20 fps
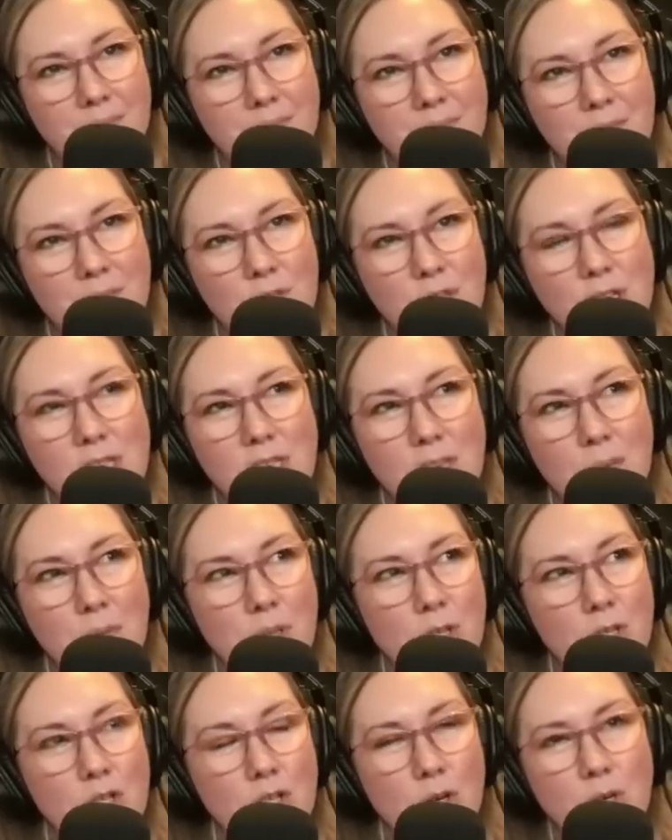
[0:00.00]
Just some of
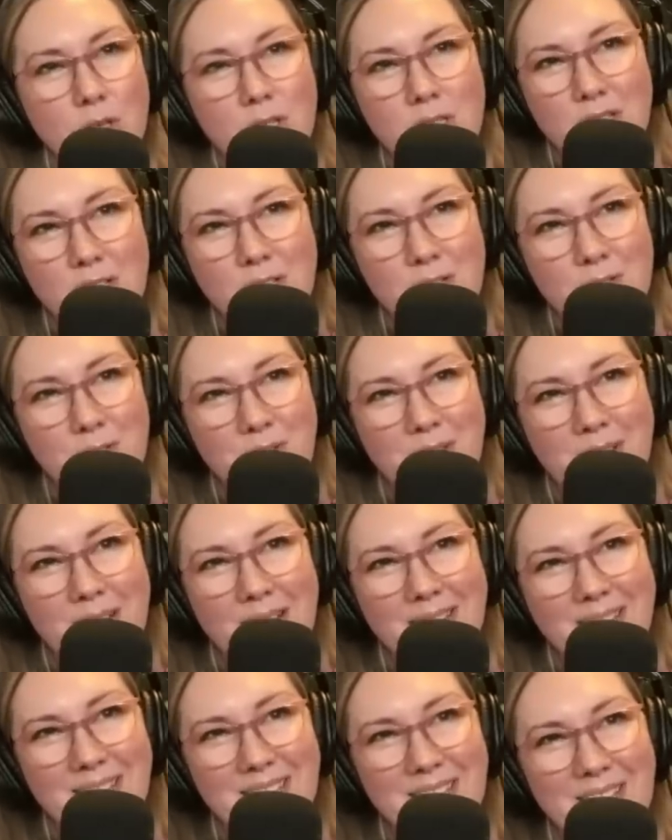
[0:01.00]
the jokes I just
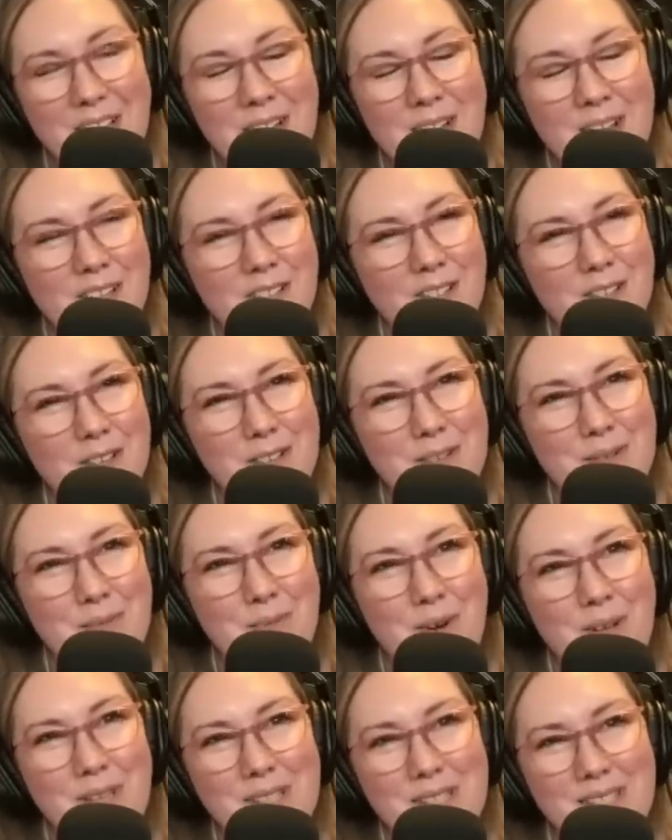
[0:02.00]
forget, like there's
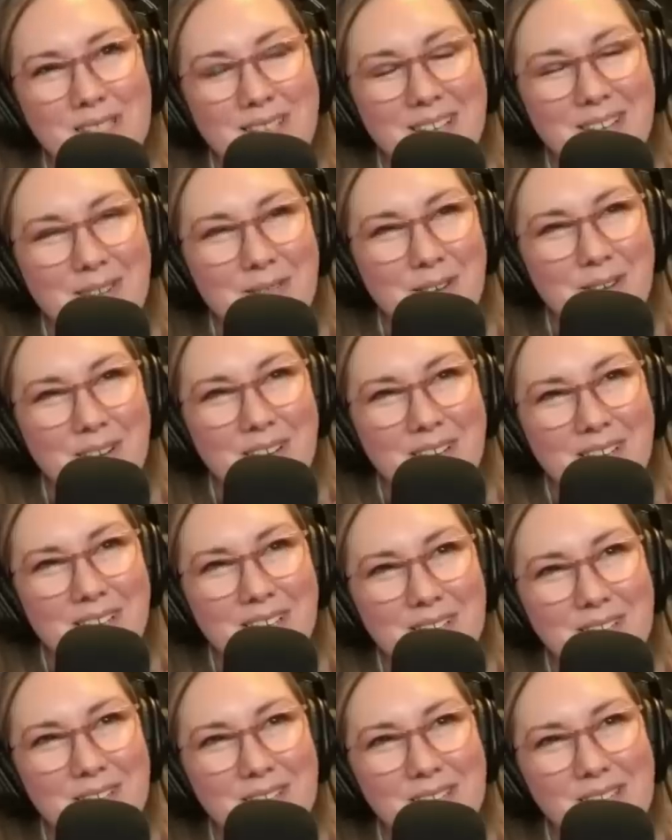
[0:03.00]
one scene where
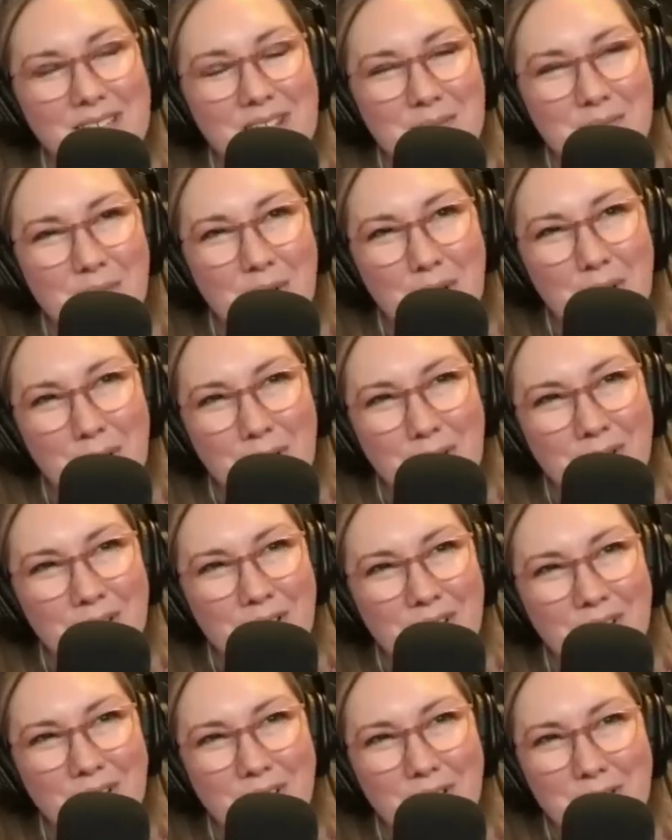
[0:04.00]
his like
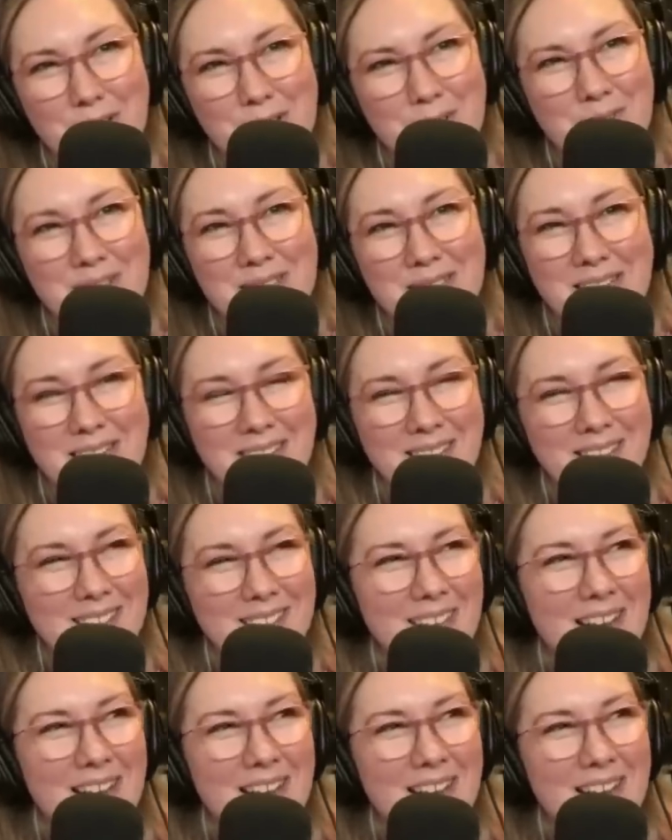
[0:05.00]
mother-in-law calls him a dink,